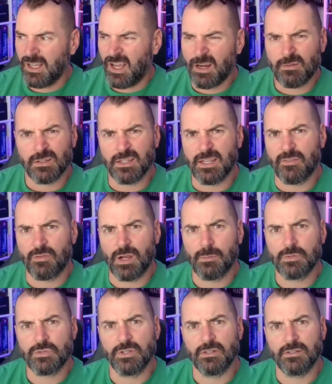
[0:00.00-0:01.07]
I really have
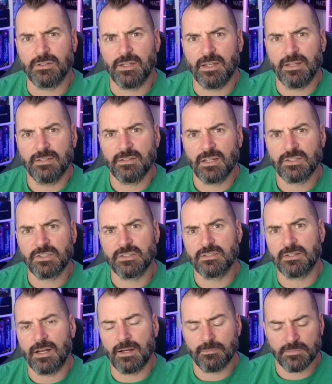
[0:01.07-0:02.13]
rabbit trail today. I should
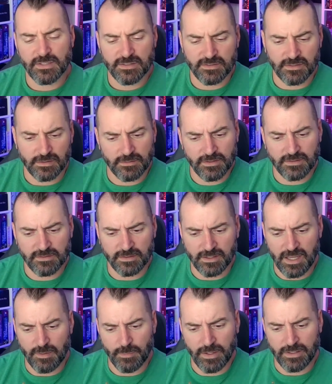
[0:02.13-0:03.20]
stop. This is a
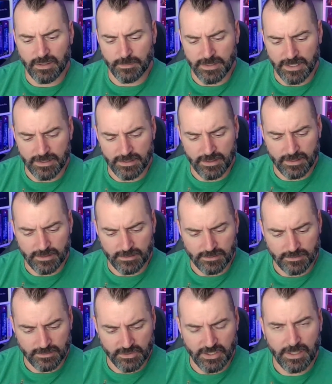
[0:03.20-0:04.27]
campaign update, not a
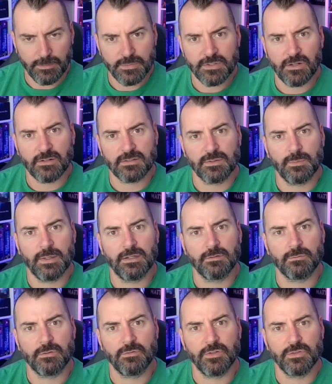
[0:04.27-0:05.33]
James talks about
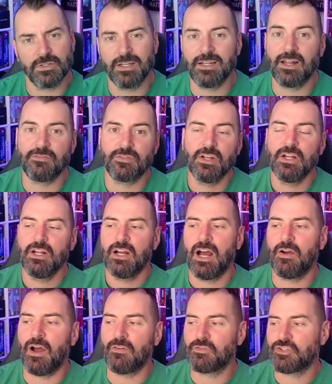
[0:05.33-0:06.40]
reviews. And
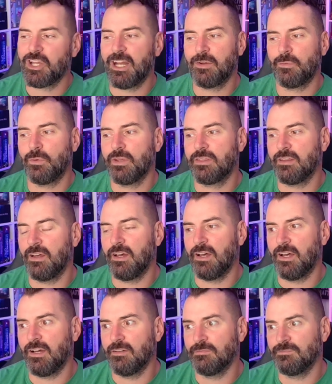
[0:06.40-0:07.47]
I've chatted with
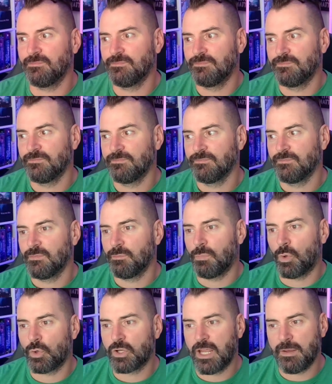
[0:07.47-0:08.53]

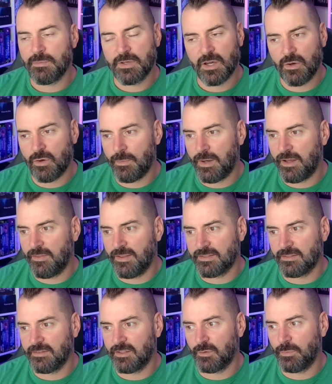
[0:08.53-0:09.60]
Board Game Co about this
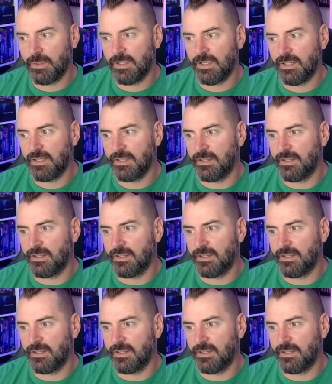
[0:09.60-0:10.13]
a little bit.